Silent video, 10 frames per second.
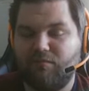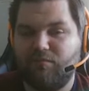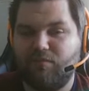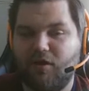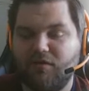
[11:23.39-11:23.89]

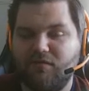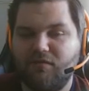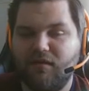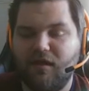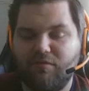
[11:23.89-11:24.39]
pot,
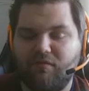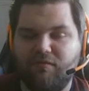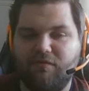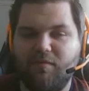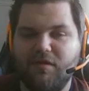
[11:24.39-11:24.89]
with his
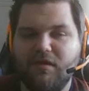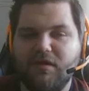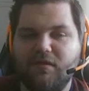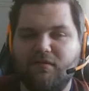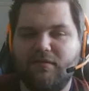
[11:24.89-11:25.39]
flop,
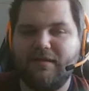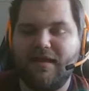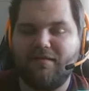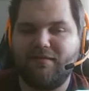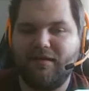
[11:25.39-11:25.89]
so that he
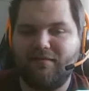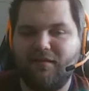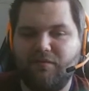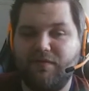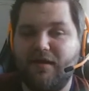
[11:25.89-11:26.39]
has like a
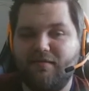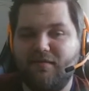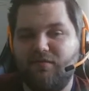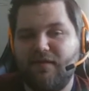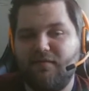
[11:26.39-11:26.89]
set of 9,
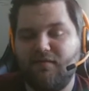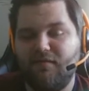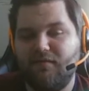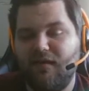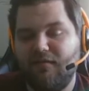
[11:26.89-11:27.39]
set of aces,
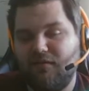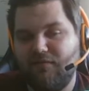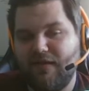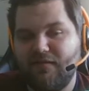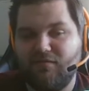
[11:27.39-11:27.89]
a set of
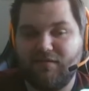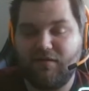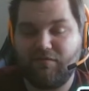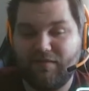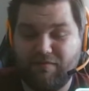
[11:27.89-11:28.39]
8s, or
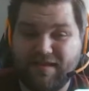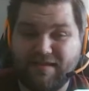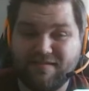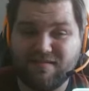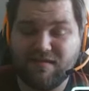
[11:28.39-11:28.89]
set of
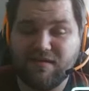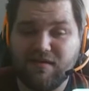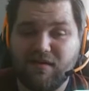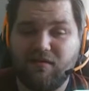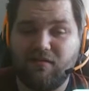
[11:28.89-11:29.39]
aces.
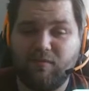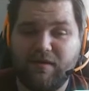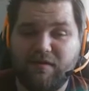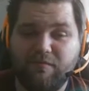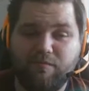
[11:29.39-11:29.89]
Because
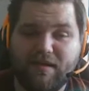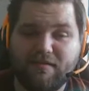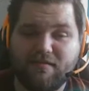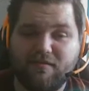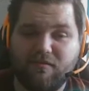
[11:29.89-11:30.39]
when he
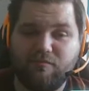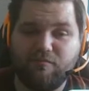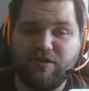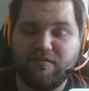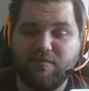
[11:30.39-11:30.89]
bets
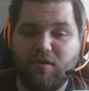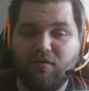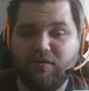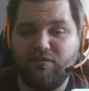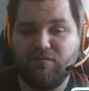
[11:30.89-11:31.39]
pretty
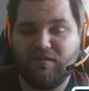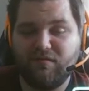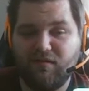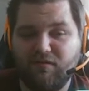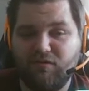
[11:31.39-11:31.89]
small into
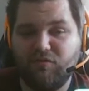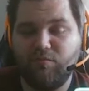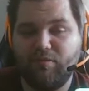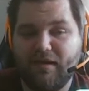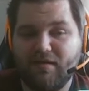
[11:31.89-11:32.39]
2
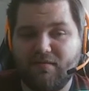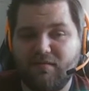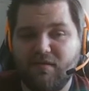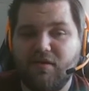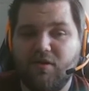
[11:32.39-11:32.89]
players
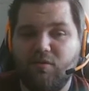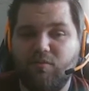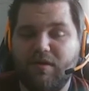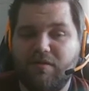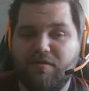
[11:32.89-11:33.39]
with